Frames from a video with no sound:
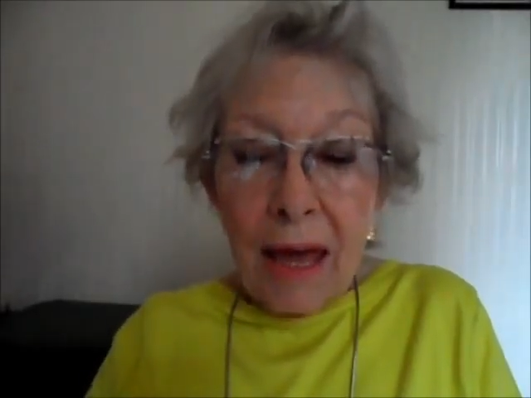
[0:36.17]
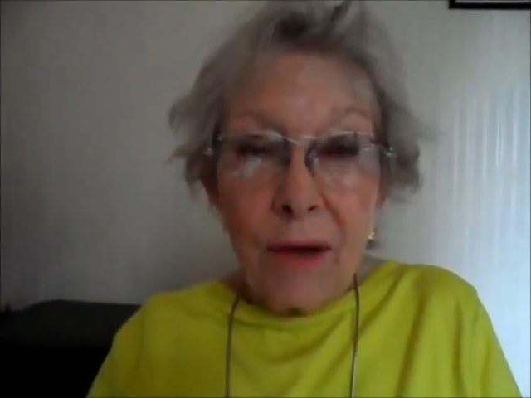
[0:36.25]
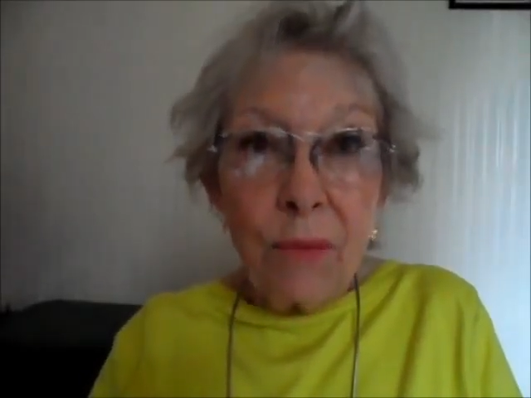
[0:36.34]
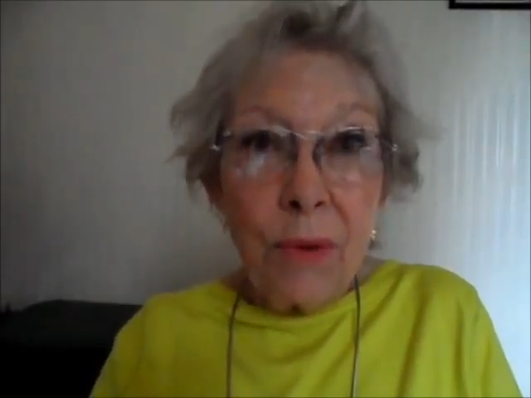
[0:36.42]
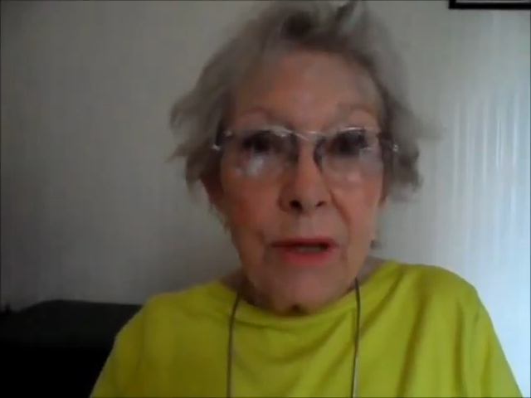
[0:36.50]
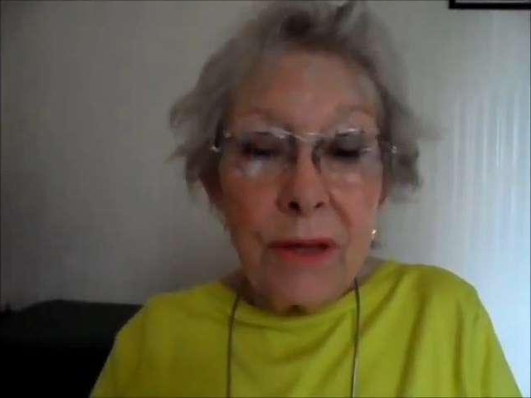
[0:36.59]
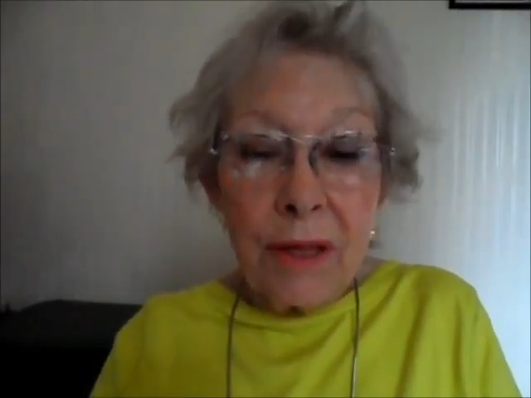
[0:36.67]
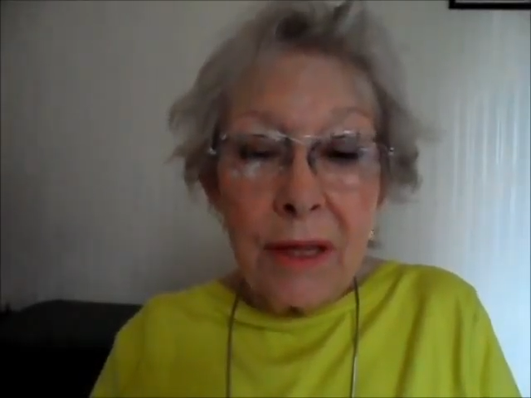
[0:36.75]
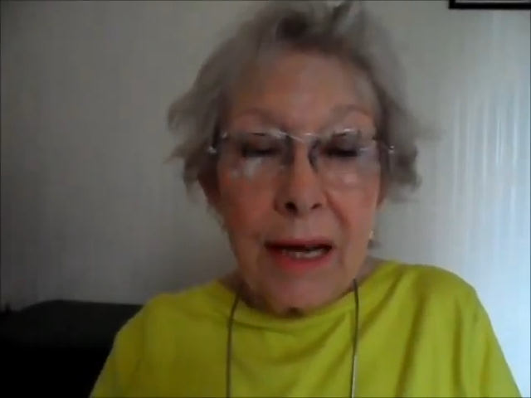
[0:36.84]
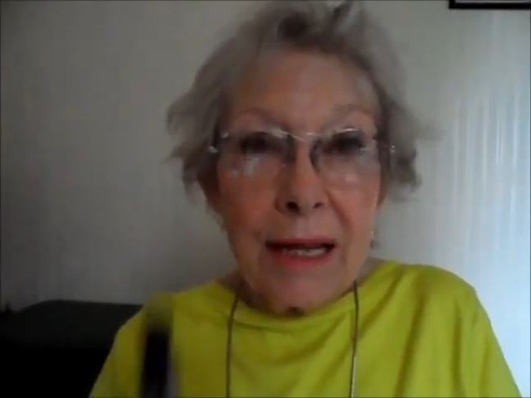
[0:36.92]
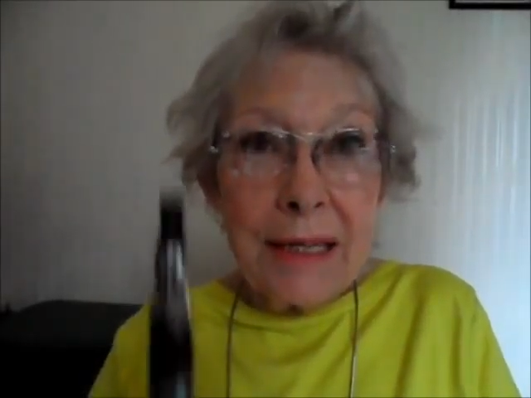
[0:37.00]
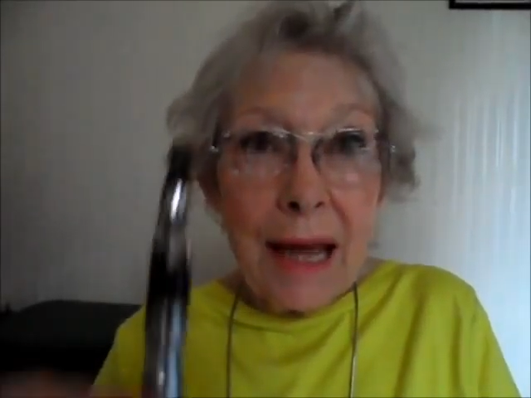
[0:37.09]
and with
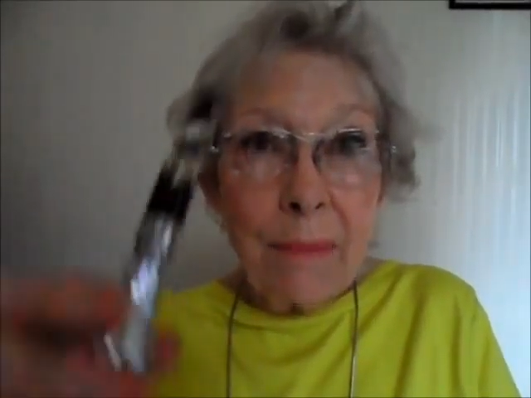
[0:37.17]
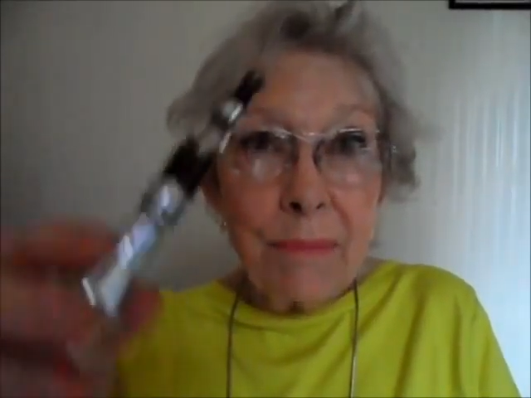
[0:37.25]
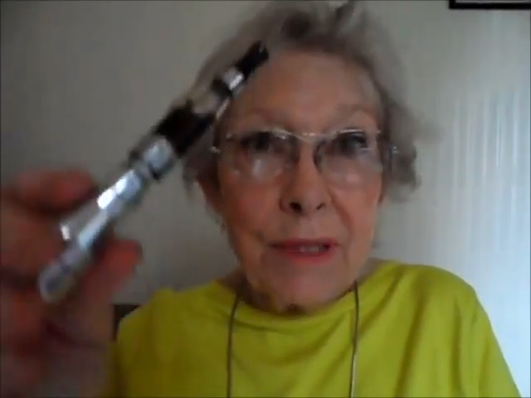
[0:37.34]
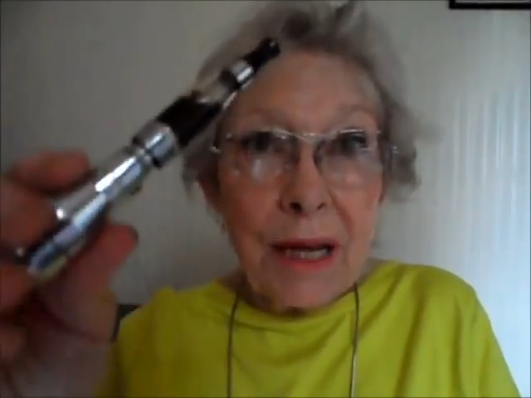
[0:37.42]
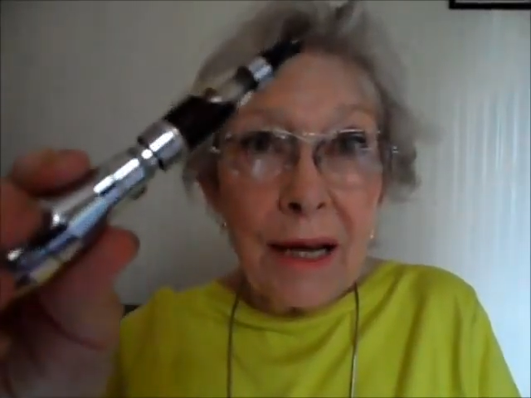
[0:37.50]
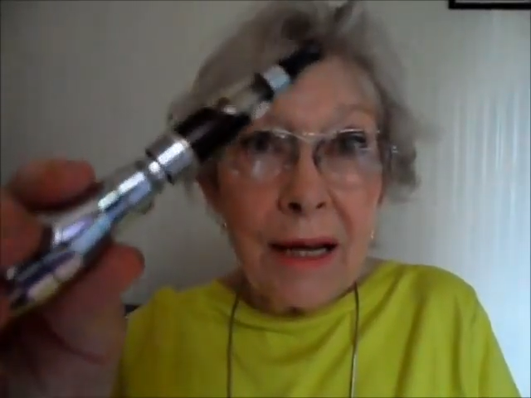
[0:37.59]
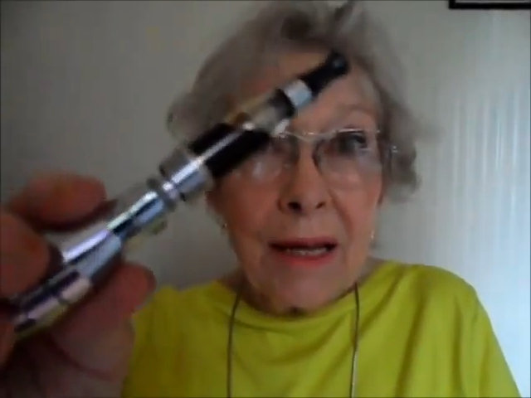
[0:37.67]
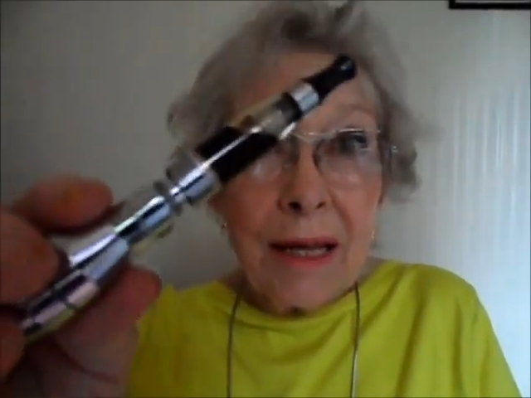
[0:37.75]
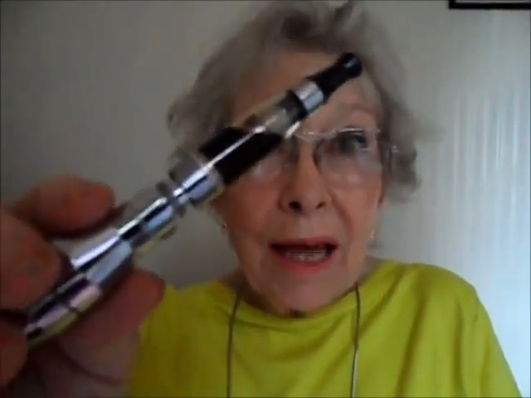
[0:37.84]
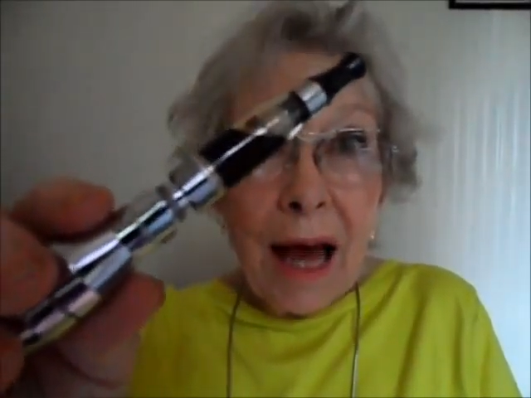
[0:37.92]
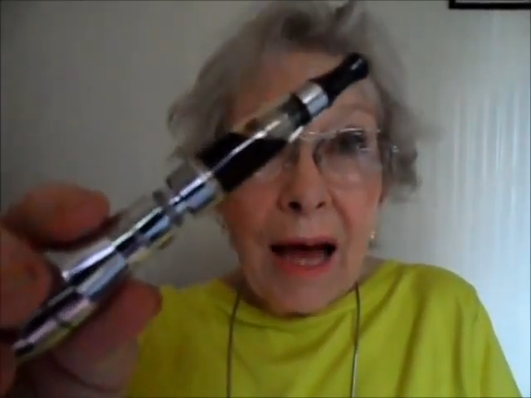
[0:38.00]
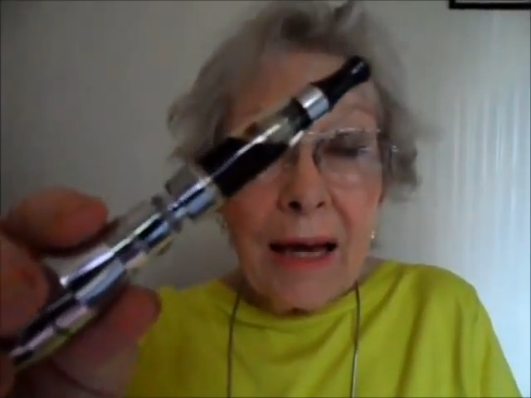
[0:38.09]
an adapter
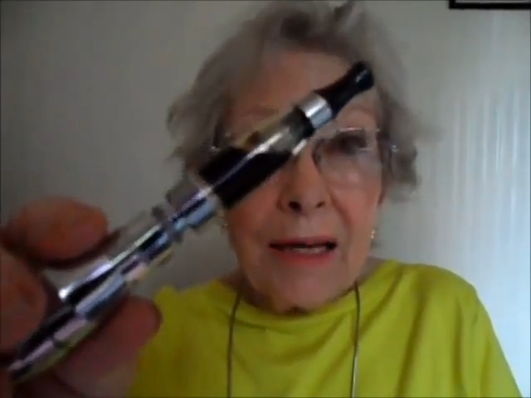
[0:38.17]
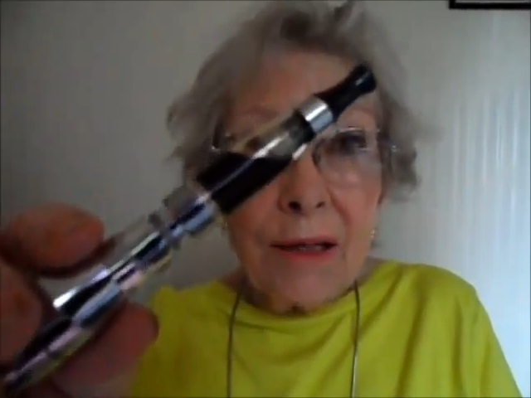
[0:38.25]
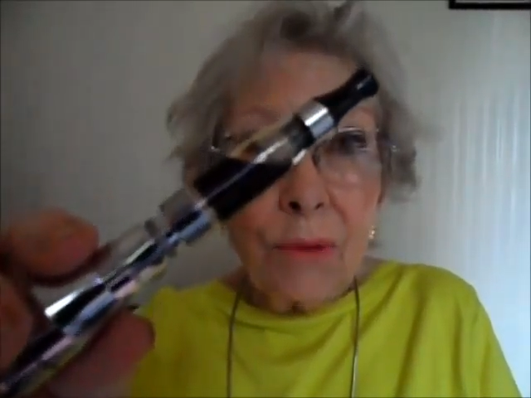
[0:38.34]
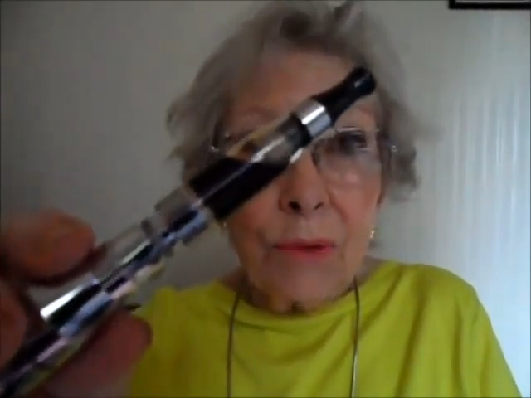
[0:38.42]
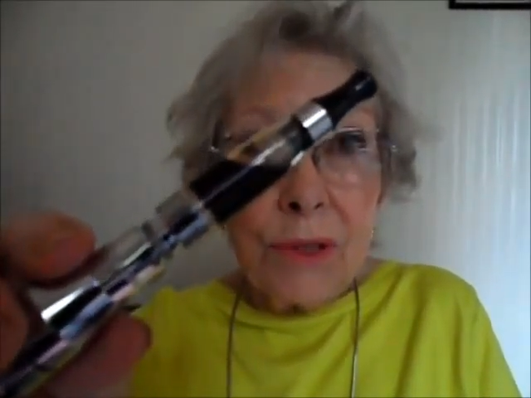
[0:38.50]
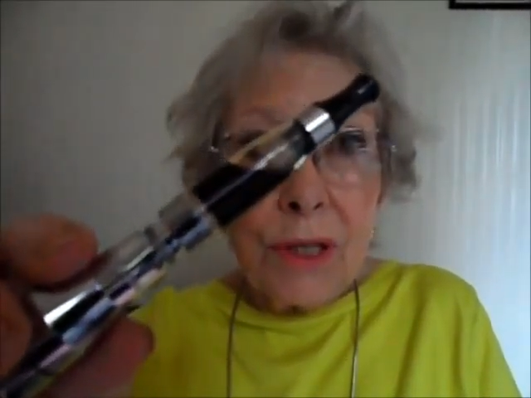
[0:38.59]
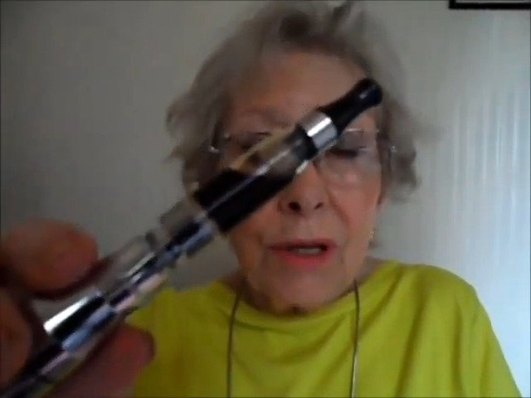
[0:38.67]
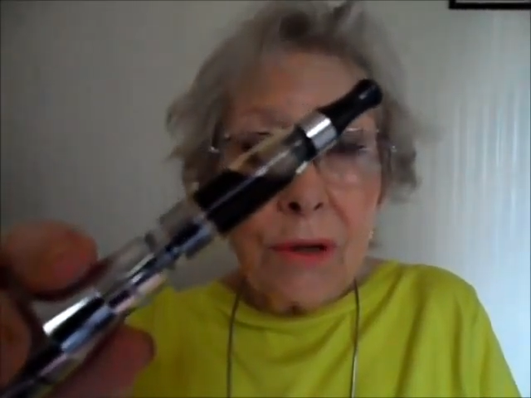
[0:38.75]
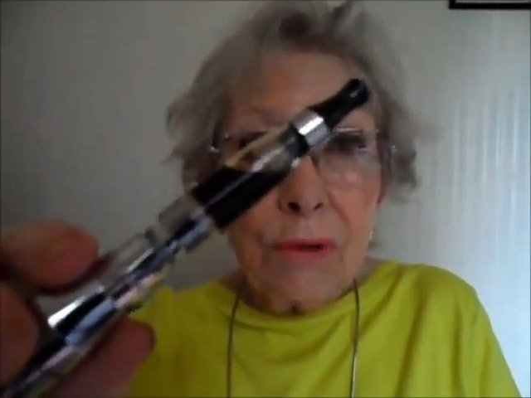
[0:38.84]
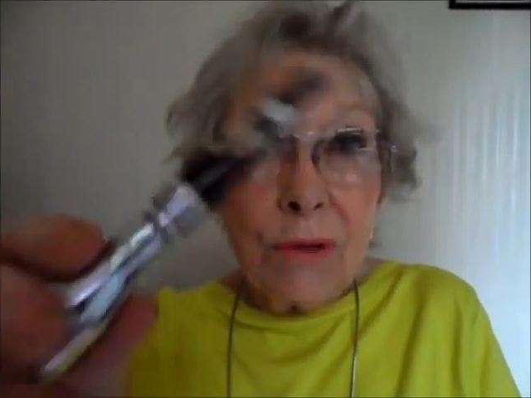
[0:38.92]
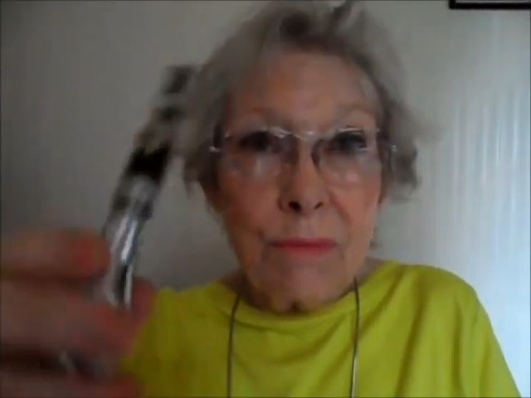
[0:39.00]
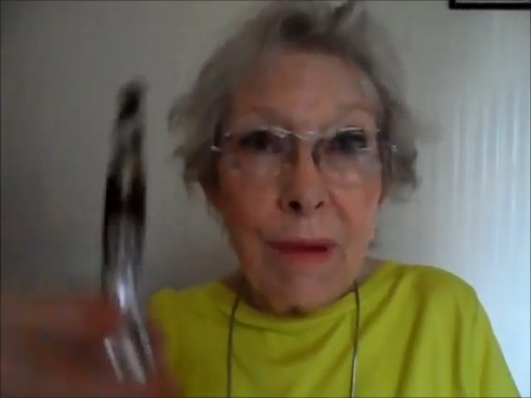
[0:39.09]
I can also
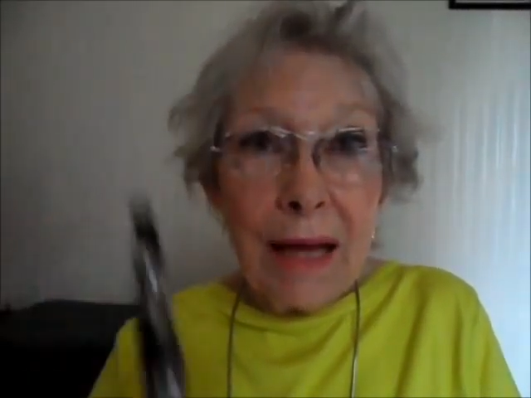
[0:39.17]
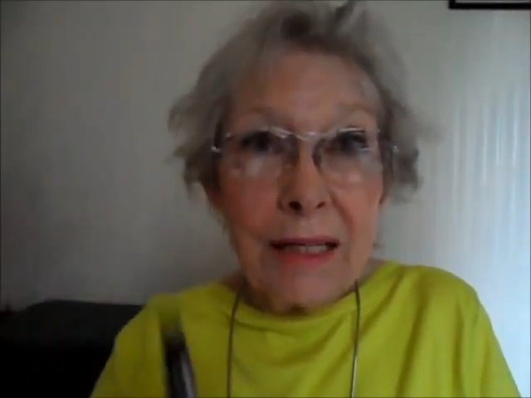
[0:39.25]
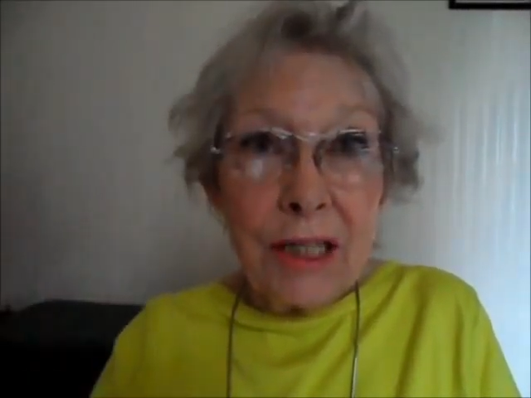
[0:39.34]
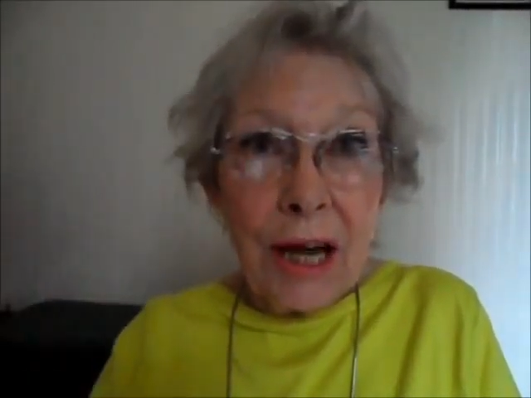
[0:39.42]
use my